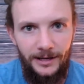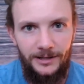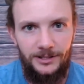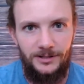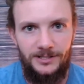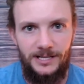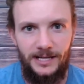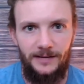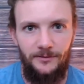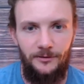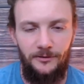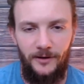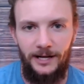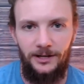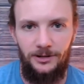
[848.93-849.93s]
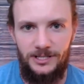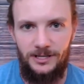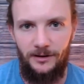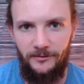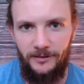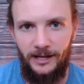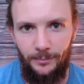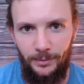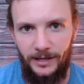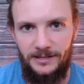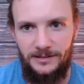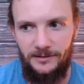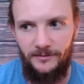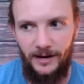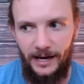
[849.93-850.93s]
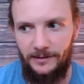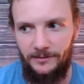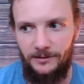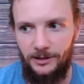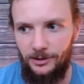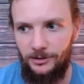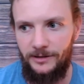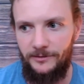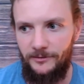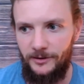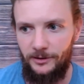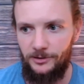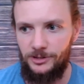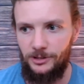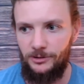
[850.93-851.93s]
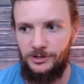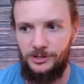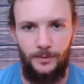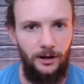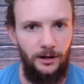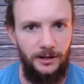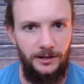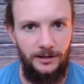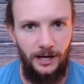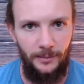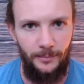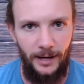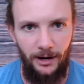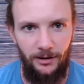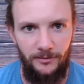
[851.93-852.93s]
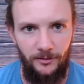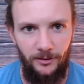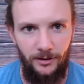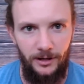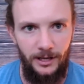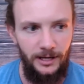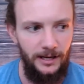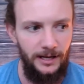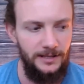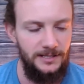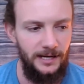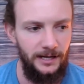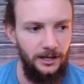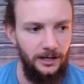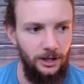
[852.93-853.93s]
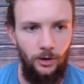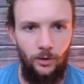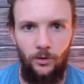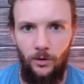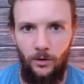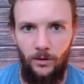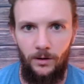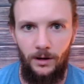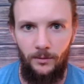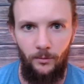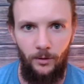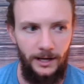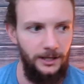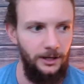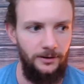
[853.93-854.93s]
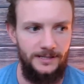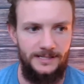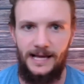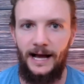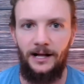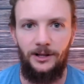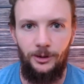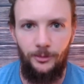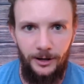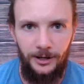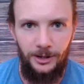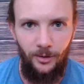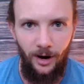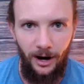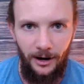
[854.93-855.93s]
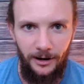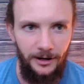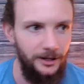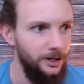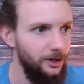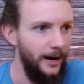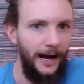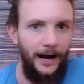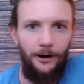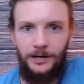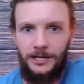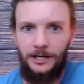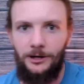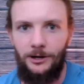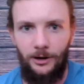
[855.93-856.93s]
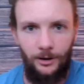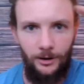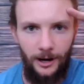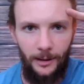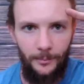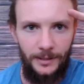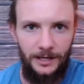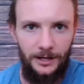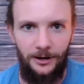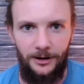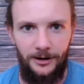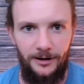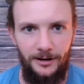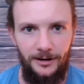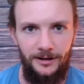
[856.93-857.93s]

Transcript: So it's like if you find yourself in that place of, I literally feel so small and not powerful, it's like, cool. Well, I know exactly where you are. You're out here or up here.